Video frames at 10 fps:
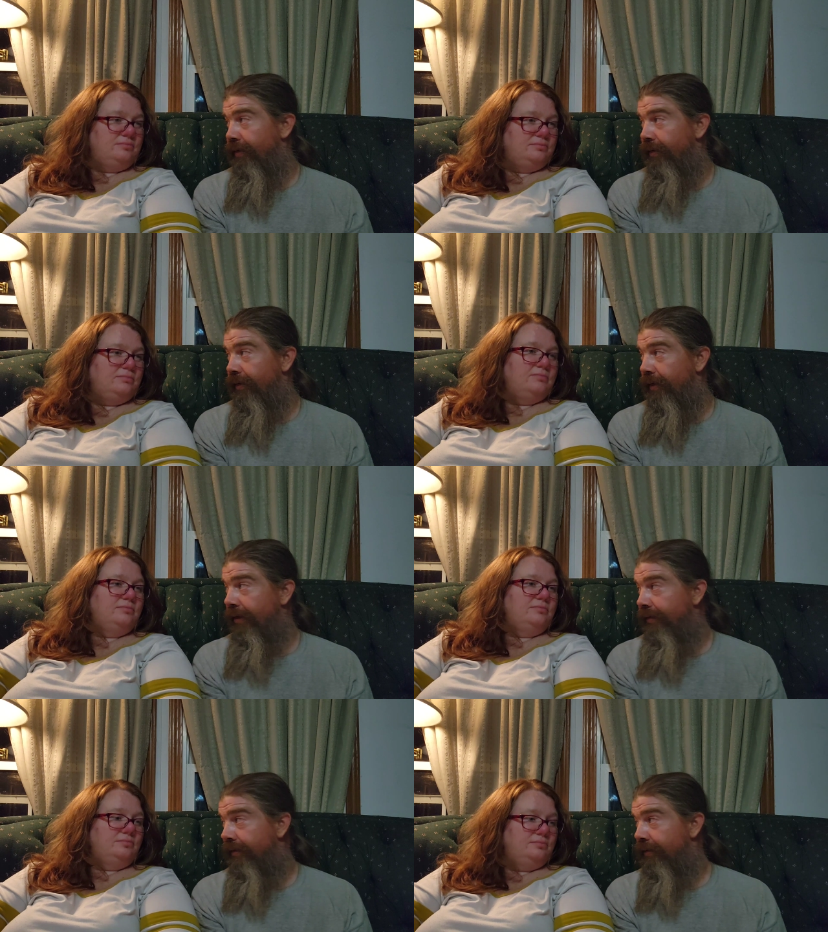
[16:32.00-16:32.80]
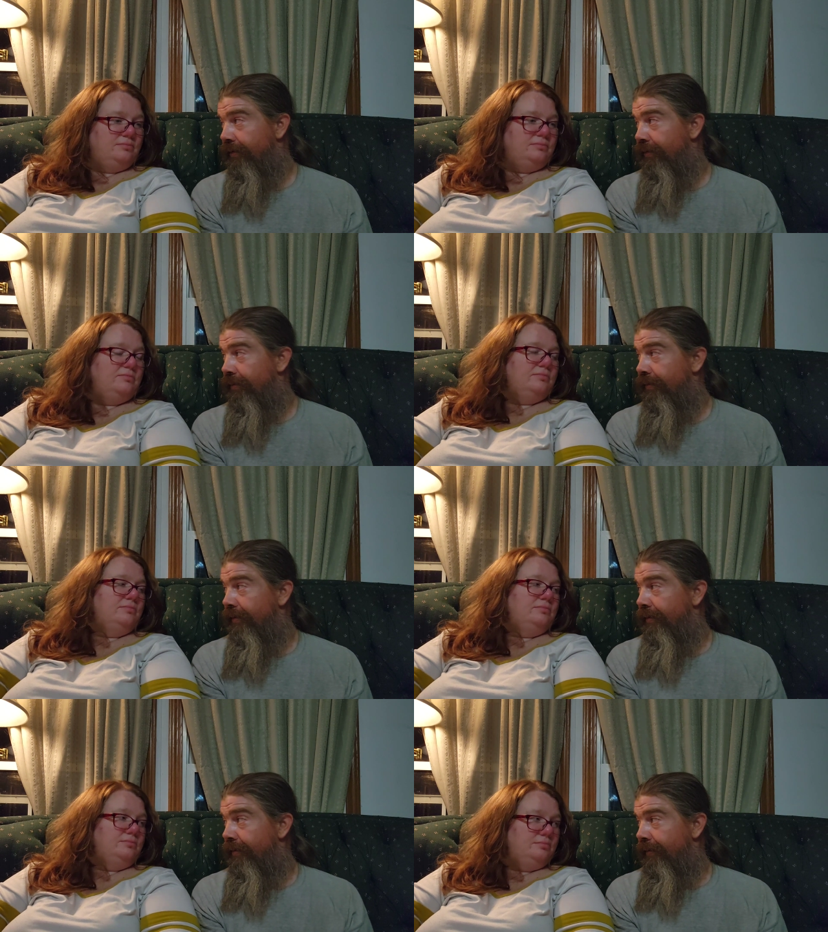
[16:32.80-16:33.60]
Speaker 1: how they acted. You know, mm-hmm.
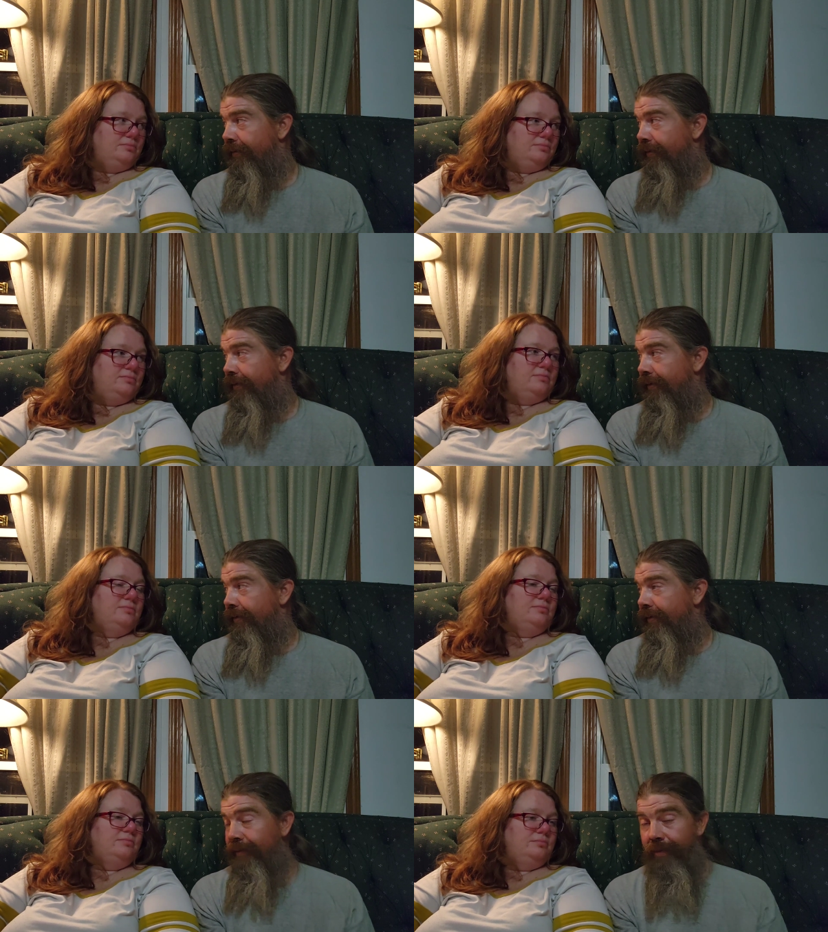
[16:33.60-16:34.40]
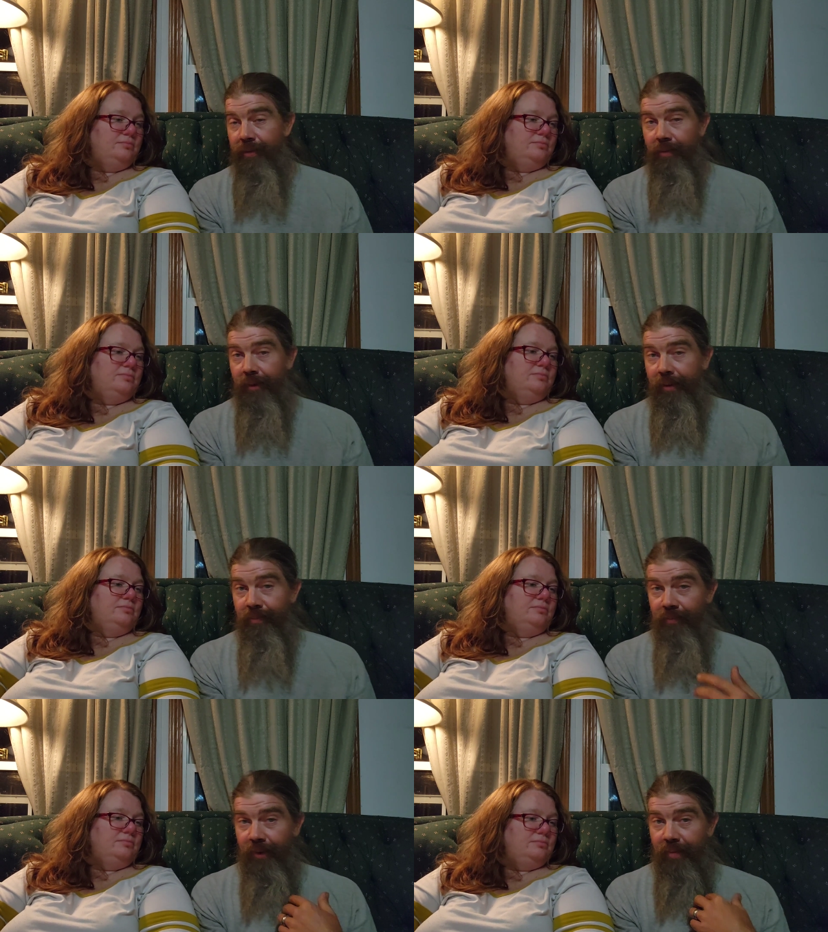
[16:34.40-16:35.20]
you know,
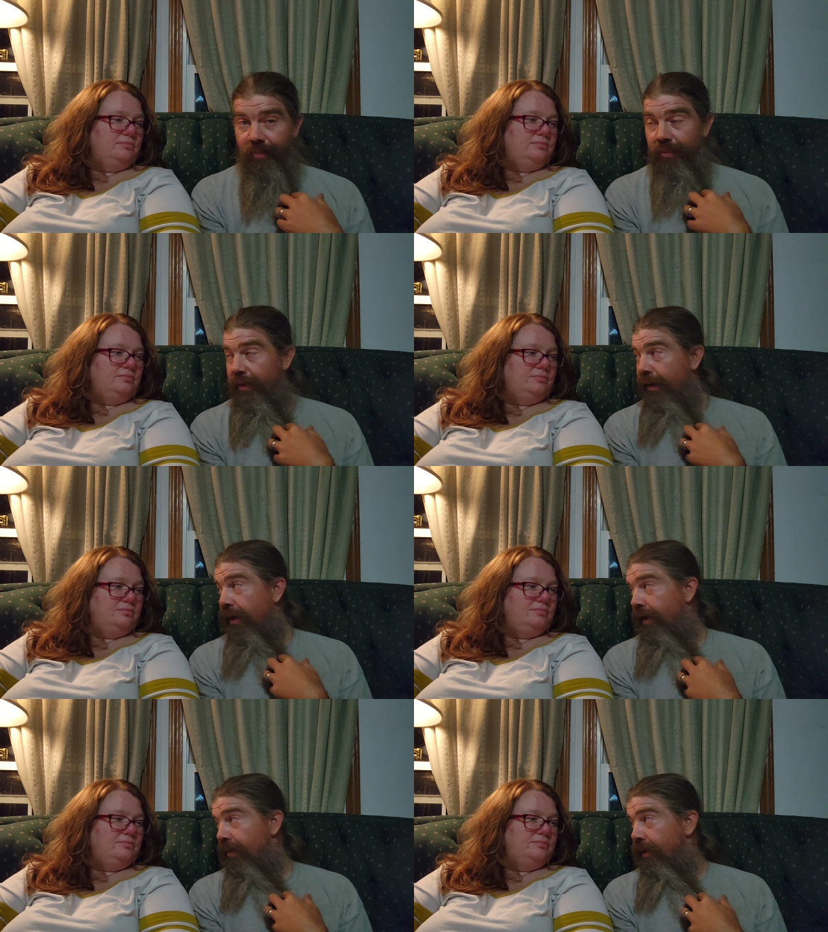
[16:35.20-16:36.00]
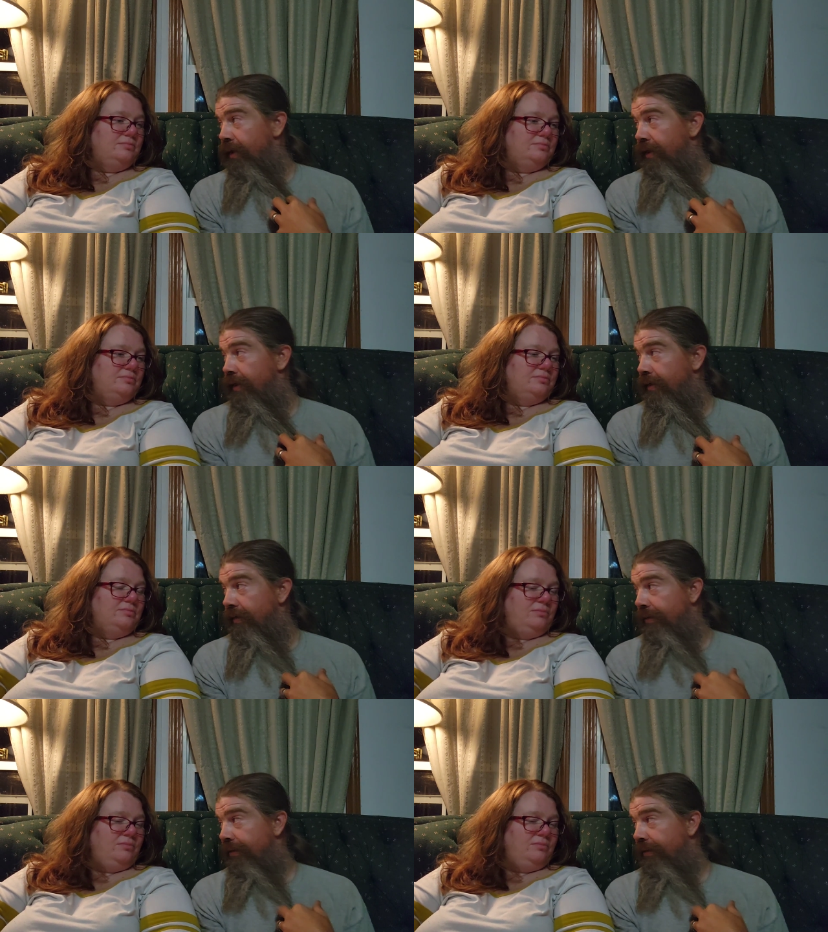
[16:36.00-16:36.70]
I'm I'm the high and mighty.